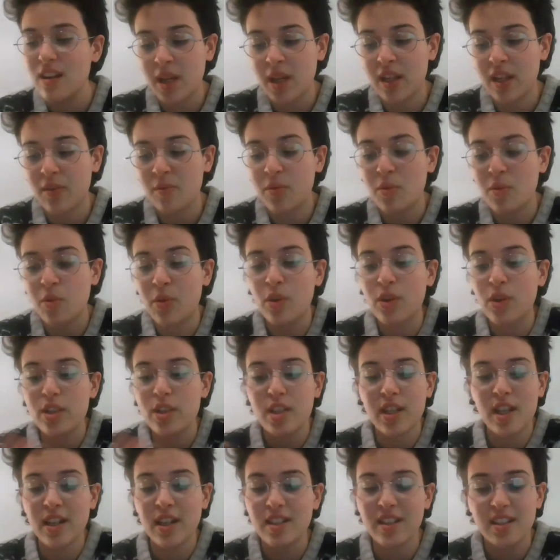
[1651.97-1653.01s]
And of course,
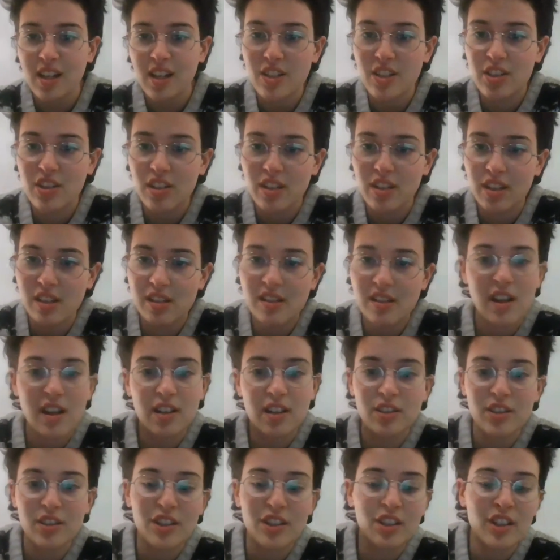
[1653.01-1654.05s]
that a nation that's
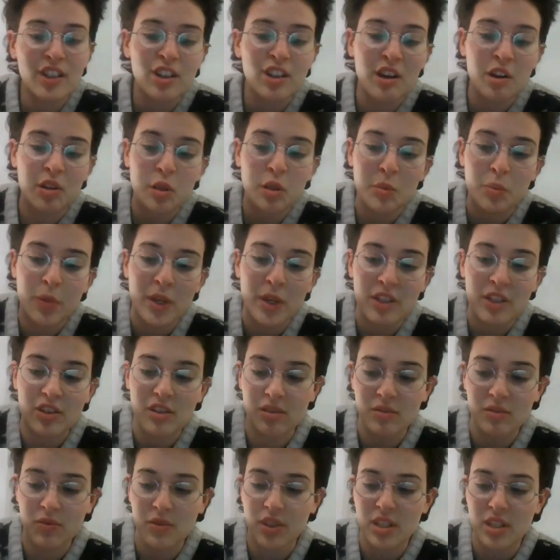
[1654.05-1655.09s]
under
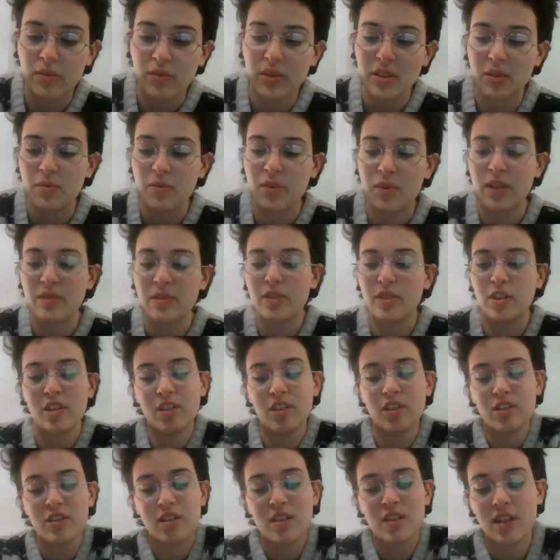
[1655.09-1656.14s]
occupation for 75
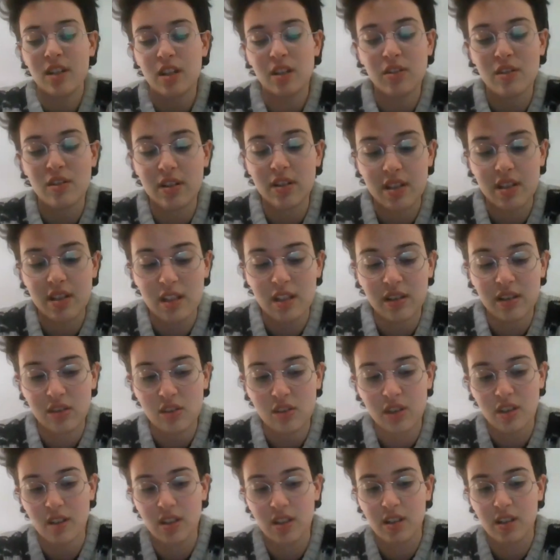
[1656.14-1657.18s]
years and under a siege